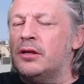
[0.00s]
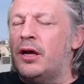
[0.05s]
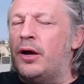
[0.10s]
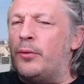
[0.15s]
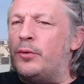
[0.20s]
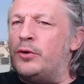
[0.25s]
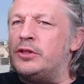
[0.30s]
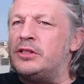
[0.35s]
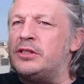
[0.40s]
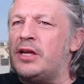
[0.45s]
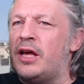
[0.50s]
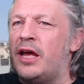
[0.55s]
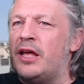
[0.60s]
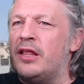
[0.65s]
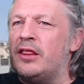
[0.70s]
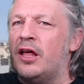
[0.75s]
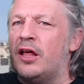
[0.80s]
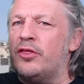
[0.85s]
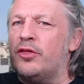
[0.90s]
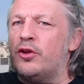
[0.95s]
I would say
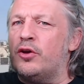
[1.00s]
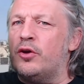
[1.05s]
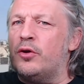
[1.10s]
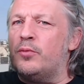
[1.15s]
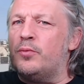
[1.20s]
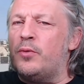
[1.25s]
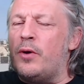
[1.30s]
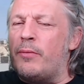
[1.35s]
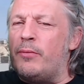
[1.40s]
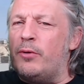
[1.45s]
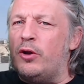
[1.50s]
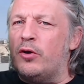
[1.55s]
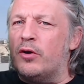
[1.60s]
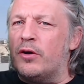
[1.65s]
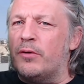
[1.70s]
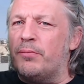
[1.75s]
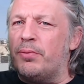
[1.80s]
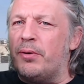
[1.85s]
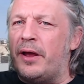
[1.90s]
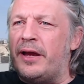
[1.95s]
that the women who
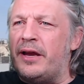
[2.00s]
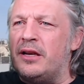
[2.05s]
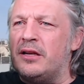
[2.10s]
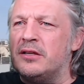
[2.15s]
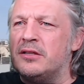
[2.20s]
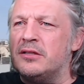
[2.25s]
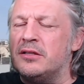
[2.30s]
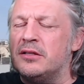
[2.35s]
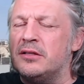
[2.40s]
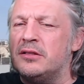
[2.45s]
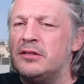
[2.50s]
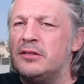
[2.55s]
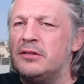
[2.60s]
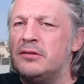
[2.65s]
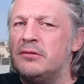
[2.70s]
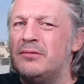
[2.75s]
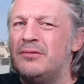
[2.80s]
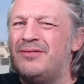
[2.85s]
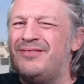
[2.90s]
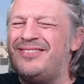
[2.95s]
complained
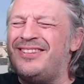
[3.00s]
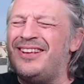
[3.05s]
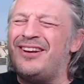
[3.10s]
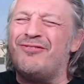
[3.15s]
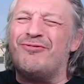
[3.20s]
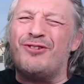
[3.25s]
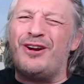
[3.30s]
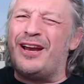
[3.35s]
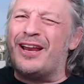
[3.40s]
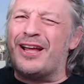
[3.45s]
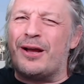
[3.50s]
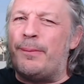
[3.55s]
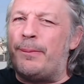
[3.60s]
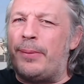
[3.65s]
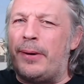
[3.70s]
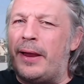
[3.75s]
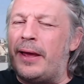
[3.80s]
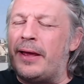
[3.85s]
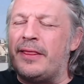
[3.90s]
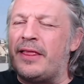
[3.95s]
didn't really
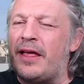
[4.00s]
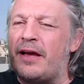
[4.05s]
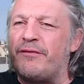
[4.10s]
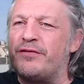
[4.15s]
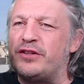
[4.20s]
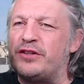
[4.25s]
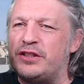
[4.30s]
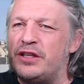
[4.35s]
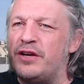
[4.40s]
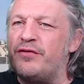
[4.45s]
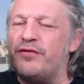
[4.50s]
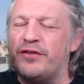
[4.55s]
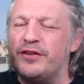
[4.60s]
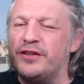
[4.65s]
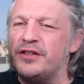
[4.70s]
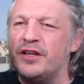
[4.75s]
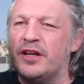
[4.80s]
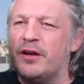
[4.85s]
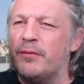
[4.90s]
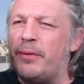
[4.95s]
complain that
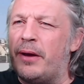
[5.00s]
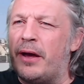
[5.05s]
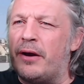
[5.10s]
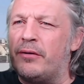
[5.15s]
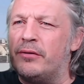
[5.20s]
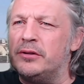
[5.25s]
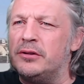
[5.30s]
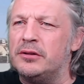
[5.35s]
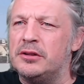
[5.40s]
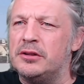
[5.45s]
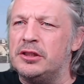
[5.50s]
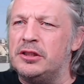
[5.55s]
vociferously about it, right?